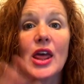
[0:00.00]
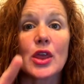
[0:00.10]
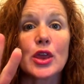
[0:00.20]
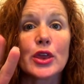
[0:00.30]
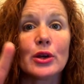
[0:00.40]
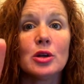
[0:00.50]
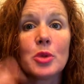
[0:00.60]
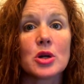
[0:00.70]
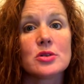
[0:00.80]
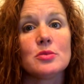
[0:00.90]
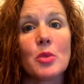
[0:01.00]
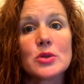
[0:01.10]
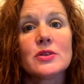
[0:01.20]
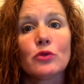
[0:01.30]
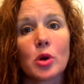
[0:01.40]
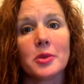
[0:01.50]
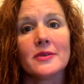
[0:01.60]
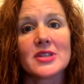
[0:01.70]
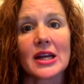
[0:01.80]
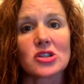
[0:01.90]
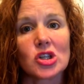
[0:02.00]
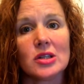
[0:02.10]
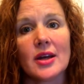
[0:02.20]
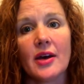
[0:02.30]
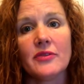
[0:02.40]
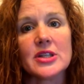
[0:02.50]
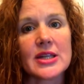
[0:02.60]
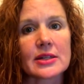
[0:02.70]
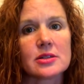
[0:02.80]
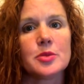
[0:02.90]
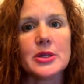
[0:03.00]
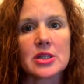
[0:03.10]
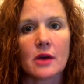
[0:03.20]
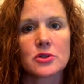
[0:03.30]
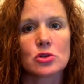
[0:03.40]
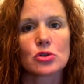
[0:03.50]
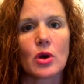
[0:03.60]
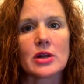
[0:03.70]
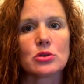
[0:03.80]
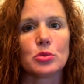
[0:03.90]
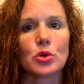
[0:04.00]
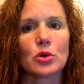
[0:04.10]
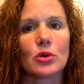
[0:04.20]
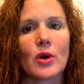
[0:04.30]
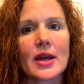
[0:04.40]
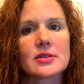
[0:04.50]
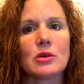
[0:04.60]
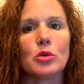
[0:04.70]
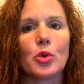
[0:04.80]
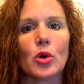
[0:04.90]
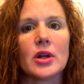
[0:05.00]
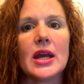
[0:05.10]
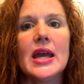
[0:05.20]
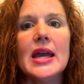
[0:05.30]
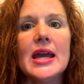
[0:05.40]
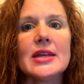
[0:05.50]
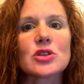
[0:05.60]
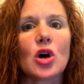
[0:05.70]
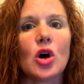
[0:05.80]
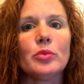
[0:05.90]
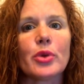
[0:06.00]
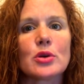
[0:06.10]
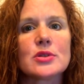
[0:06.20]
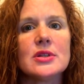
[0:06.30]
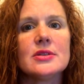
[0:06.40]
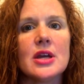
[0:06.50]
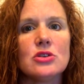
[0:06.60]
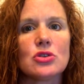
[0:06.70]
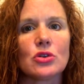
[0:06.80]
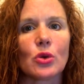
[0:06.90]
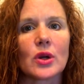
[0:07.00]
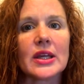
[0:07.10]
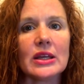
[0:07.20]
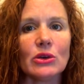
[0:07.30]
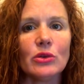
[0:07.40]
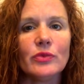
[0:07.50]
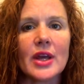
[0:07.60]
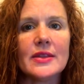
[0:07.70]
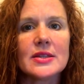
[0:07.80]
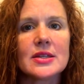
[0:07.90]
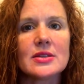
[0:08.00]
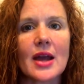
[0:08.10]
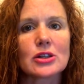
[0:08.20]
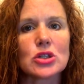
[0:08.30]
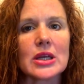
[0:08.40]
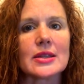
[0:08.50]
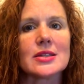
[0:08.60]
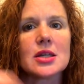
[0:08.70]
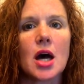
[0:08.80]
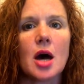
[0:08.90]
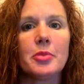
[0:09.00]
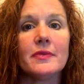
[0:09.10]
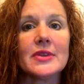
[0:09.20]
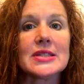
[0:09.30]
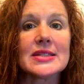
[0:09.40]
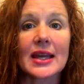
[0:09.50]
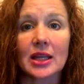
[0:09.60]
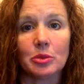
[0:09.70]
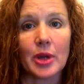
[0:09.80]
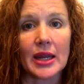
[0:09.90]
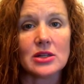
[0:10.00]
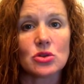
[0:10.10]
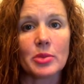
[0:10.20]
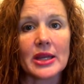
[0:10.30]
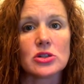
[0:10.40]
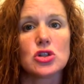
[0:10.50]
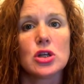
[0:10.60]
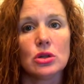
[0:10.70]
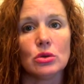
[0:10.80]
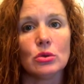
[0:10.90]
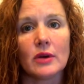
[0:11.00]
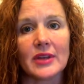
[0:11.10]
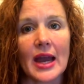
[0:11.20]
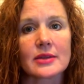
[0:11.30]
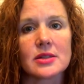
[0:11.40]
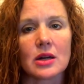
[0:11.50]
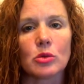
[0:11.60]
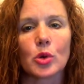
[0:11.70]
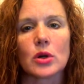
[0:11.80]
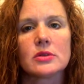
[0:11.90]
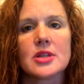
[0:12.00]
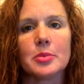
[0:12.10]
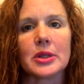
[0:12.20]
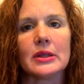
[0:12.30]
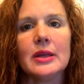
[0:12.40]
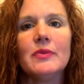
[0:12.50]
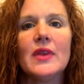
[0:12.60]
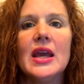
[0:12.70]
The third most informative section of the Texas Peace Officers Crash Report or Accident Report is called Persons Injured or Killed. And this is actually at the top of the second page, page 2 of the accident report typically.